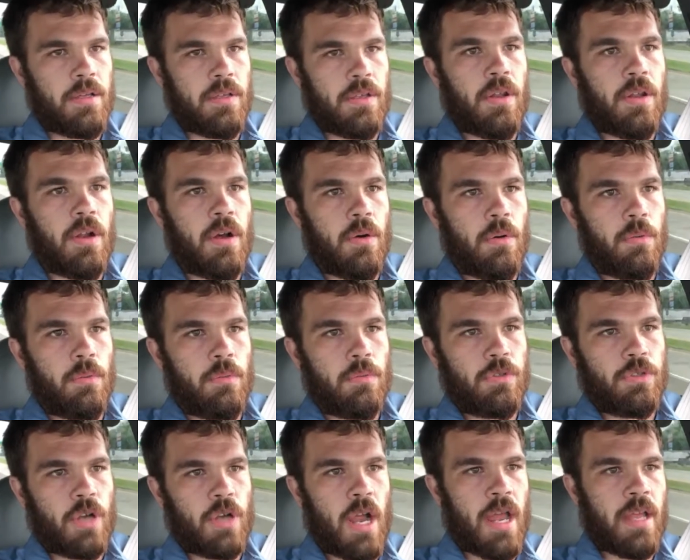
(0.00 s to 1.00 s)
you know,
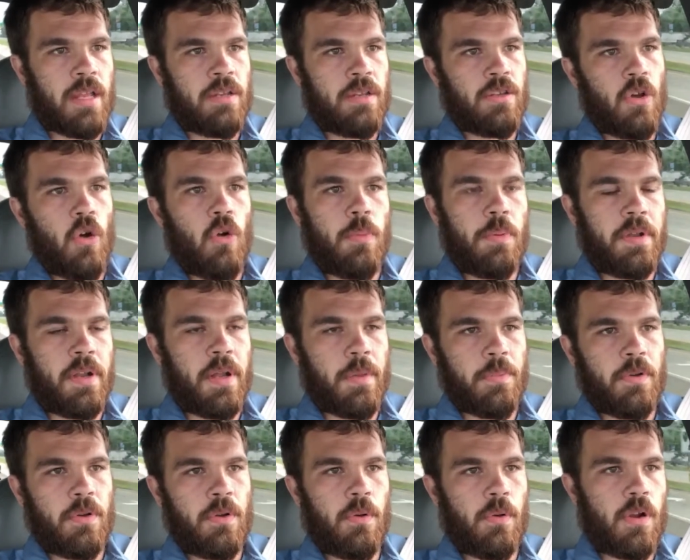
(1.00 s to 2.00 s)
trying to open
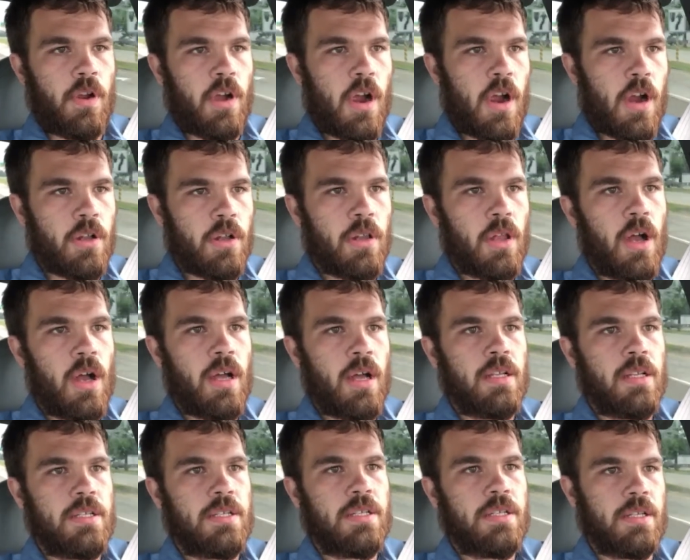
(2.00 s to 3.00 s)
up your own car
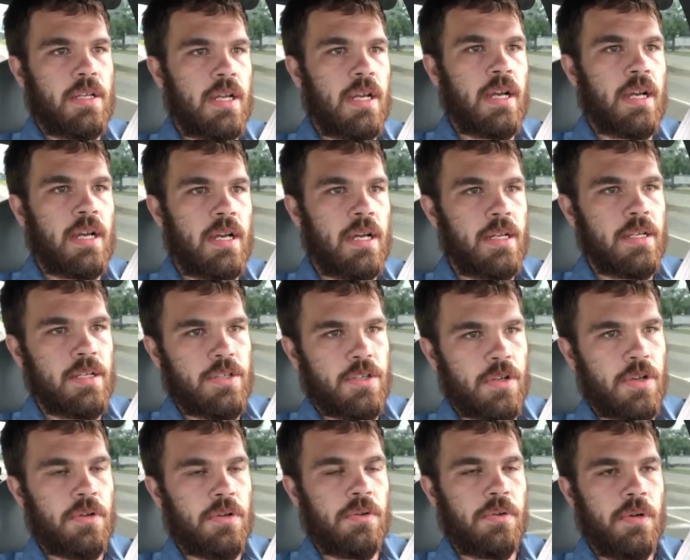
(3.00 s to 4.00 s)
lots.
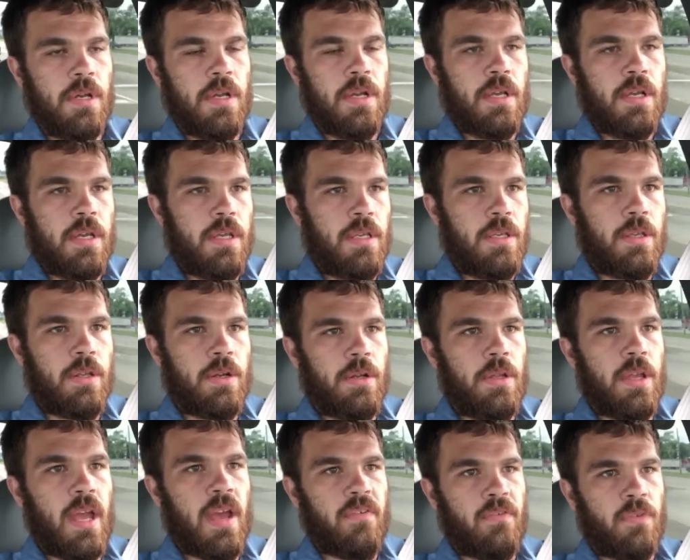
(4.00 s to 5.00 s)
So, you know,
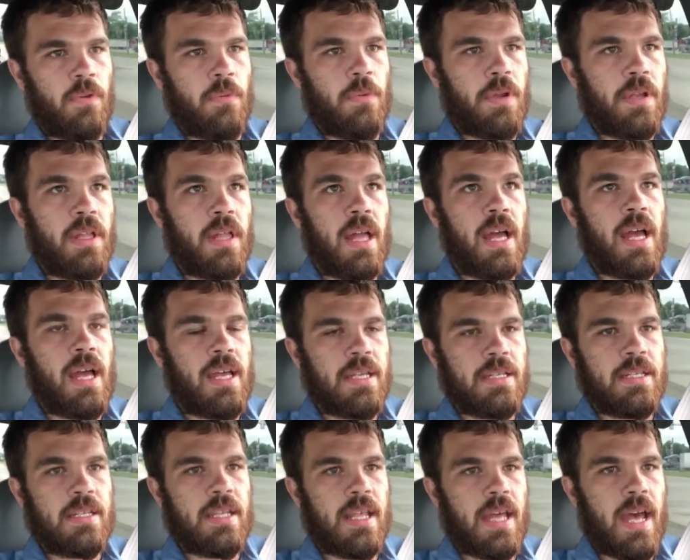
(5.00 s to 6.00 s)
you have to
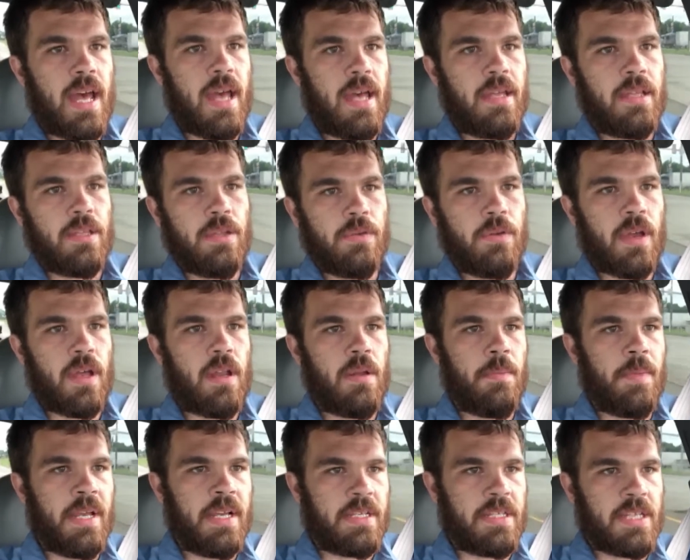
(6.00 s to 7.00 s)
realize that you got to
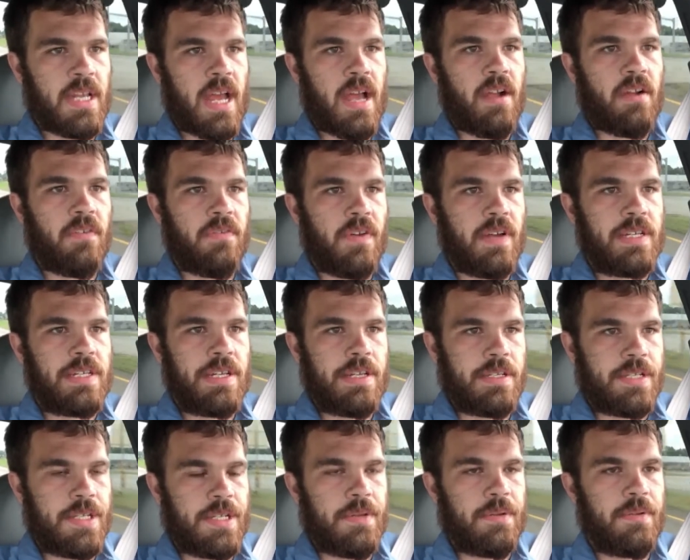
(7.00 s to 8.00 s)
make
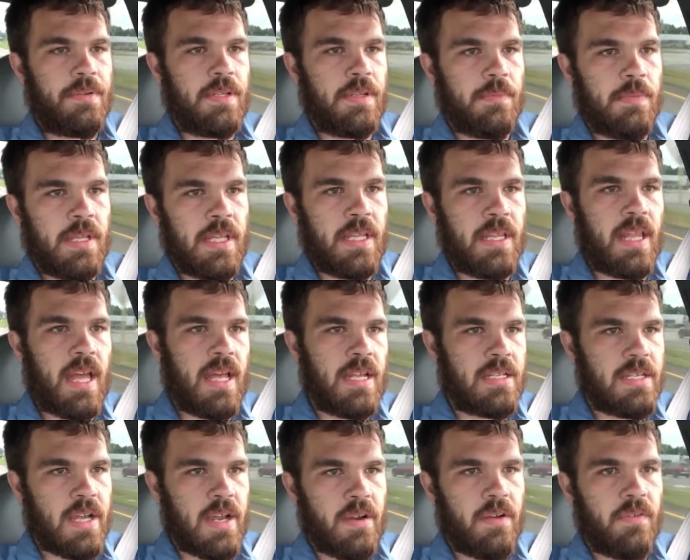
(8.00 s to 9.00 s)
sacrifices, and to me that
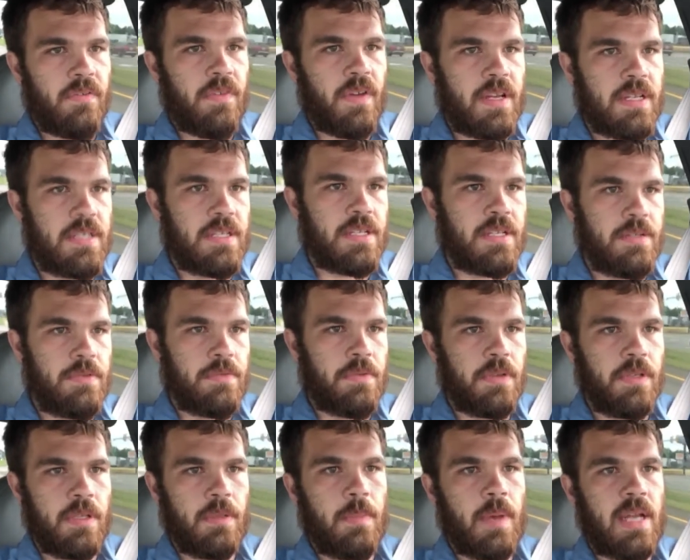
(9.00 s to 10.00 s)
sacrifice is
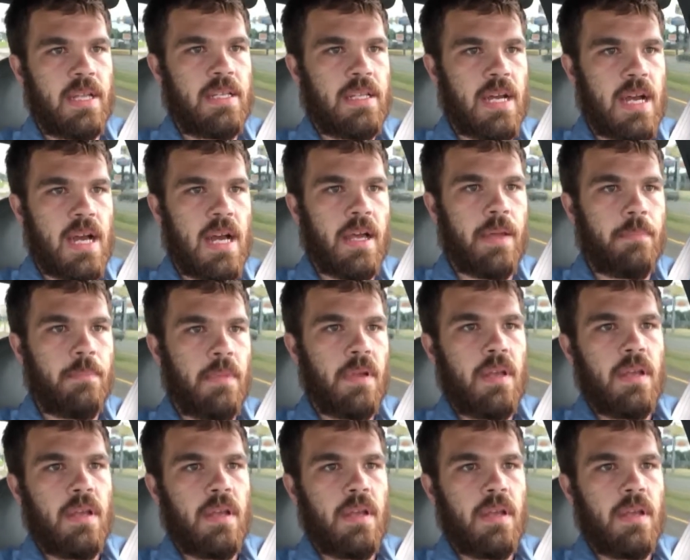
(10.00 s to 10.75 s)
really my time,